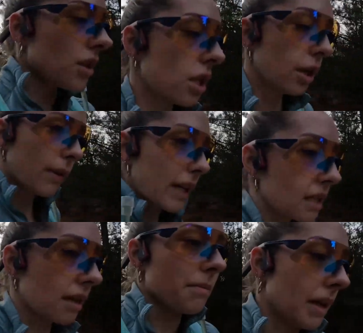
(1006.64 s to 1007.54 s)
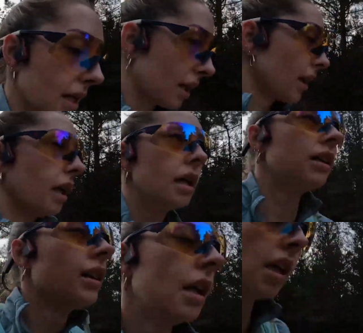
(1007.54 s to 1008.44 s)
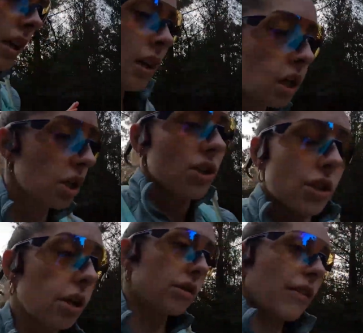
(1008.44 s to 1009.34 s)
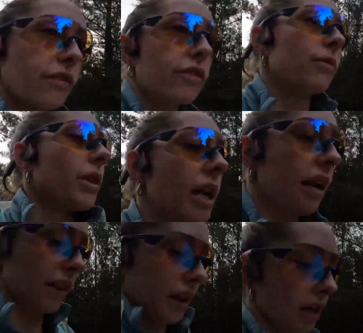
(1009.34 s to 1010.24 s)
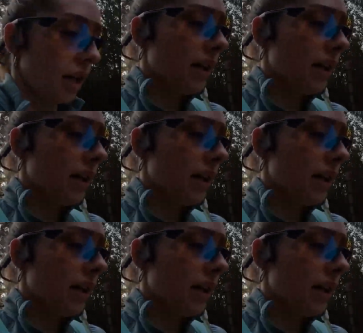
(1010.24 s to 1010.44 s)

2 weeks can be so different from one another.